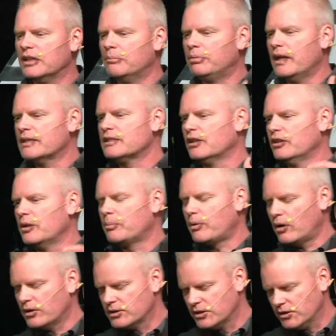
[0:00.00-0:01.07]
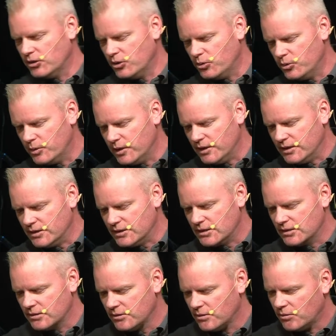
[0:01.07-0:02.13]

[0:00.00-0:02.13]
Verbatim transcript: a blessing on the person who is